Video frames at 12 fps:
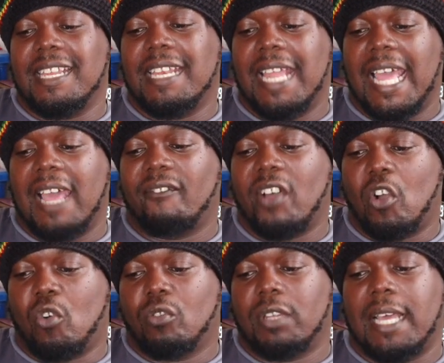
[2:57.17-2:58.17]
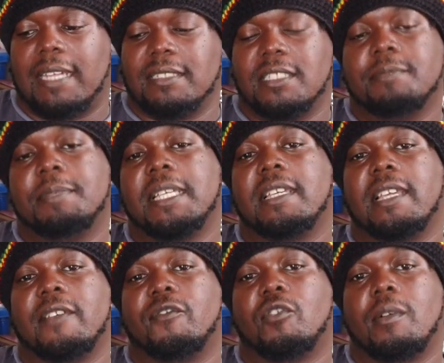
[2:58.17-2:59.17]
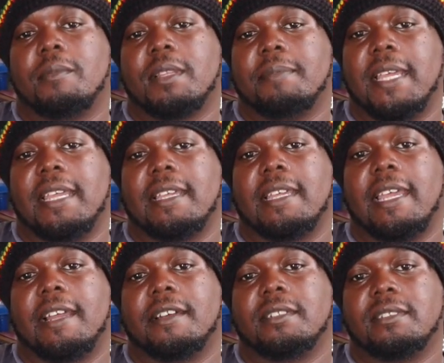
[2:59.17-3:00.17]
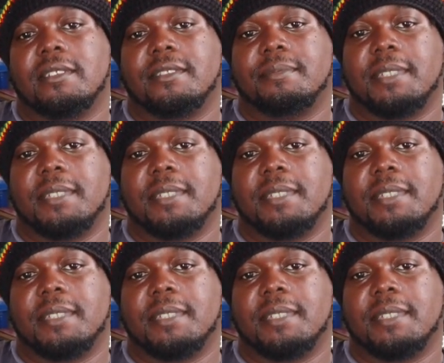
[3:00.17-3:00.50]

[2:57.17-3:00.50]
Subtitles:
didn't have a whole lot of speaking from the main characters,